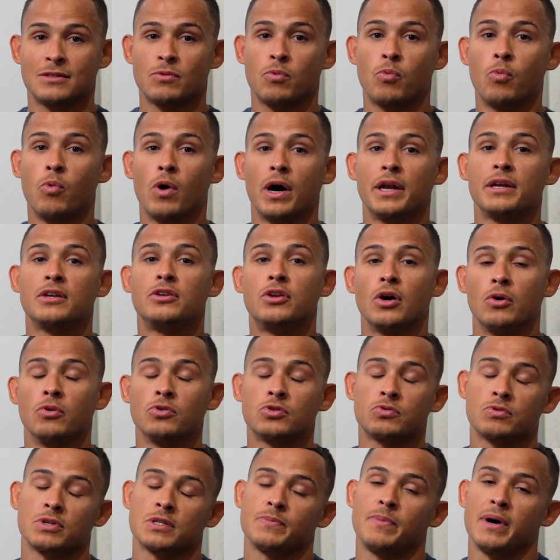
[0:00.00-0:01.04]
what
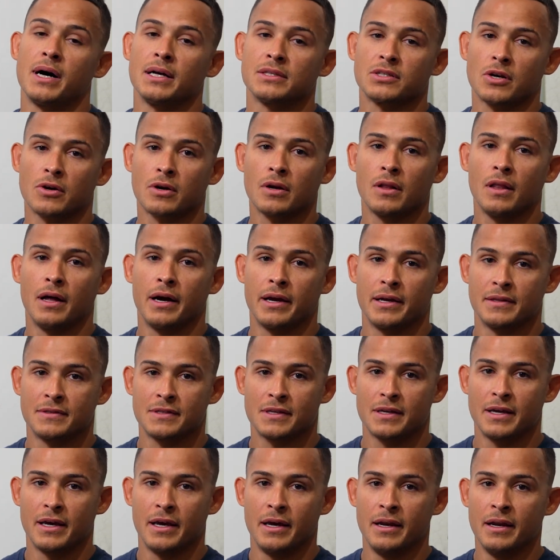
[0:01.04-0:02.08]
dose response our clients
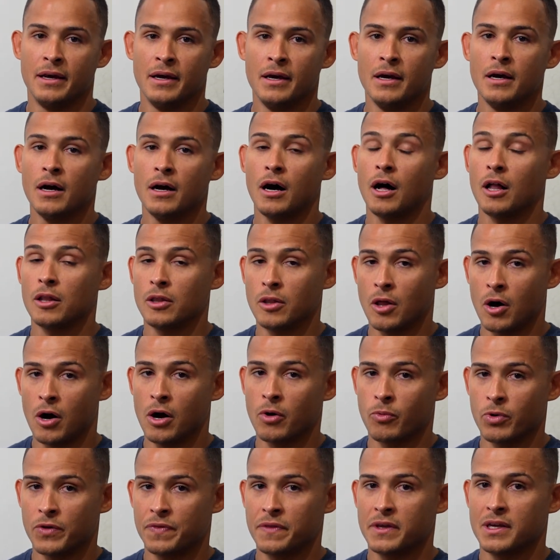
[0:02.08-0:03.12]
get along
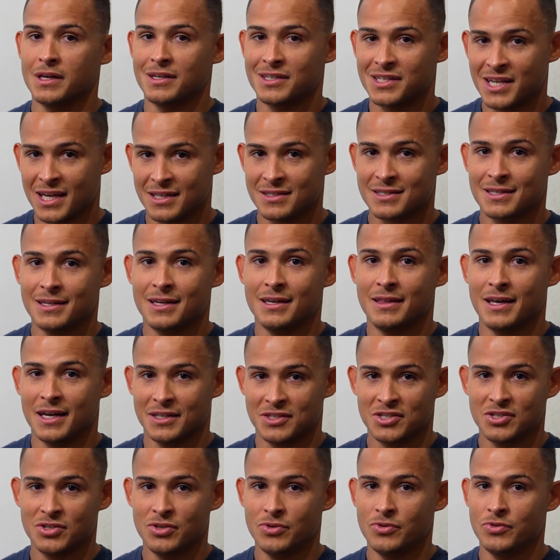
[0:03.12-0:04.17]
with the intensity
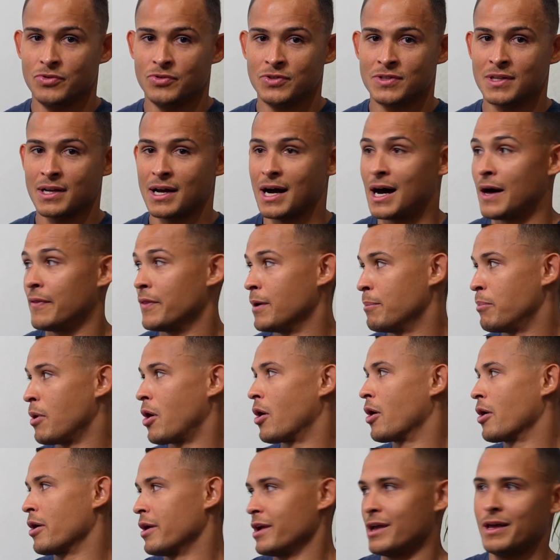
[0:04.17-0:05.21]
that's used on the
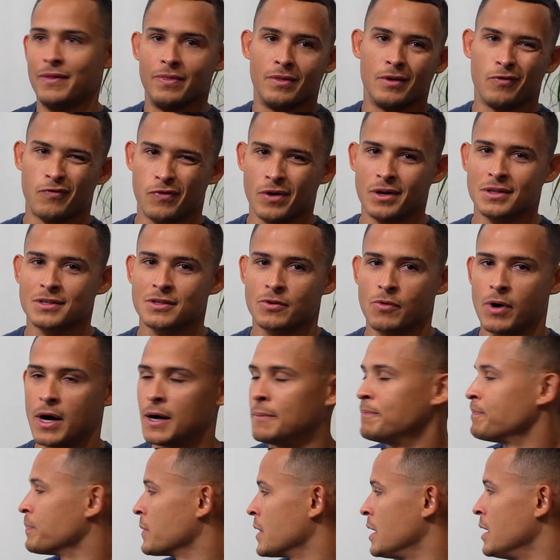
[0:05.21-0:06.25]
bar in the front
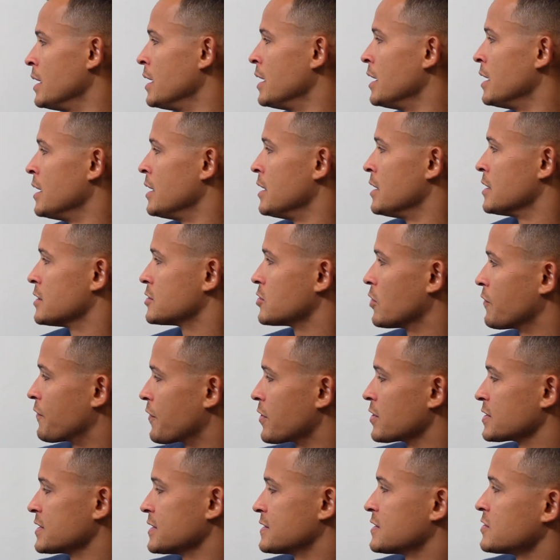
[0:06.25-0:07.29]
squat. So
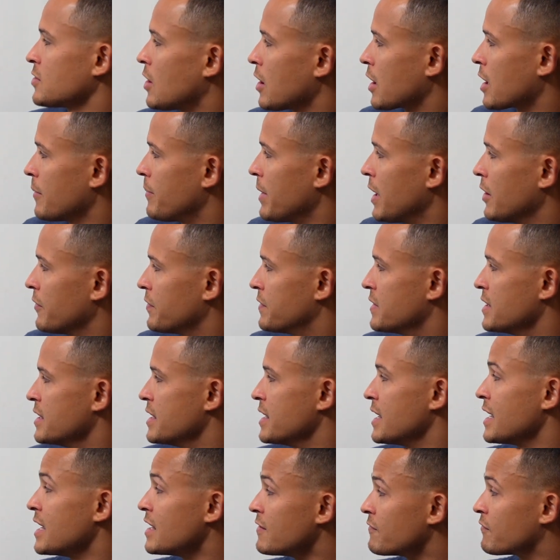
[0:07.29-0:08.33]
first, let's talk about
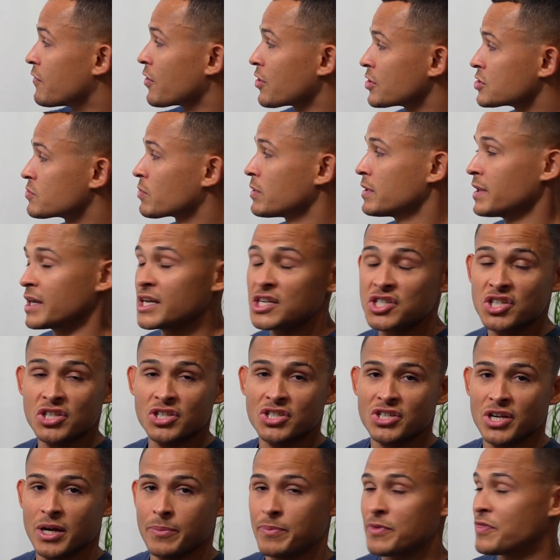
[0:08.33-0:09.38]
the inverse
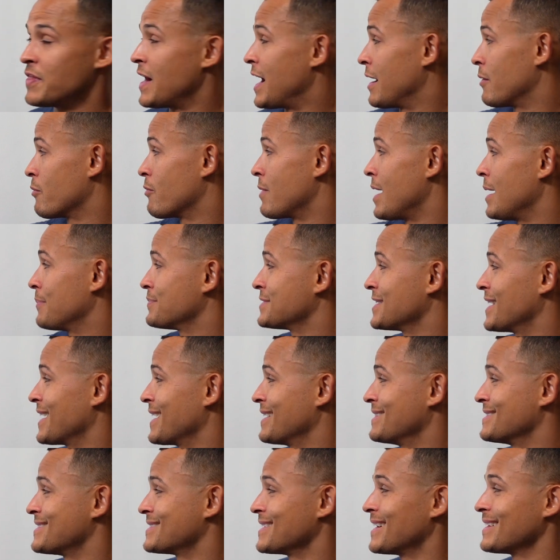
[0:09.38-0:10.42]
relationship that reps
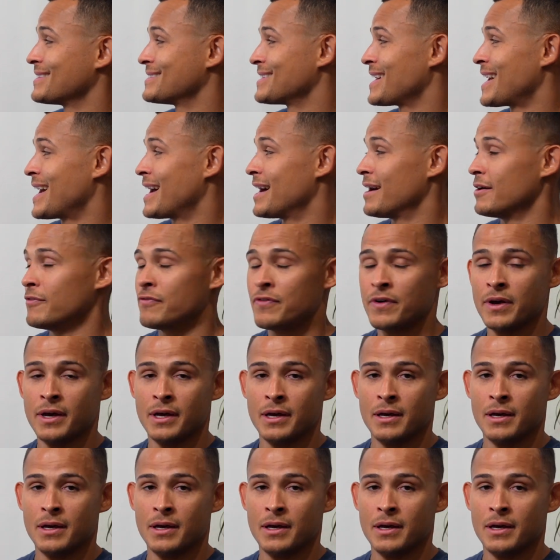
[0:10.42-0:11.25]
and sets have.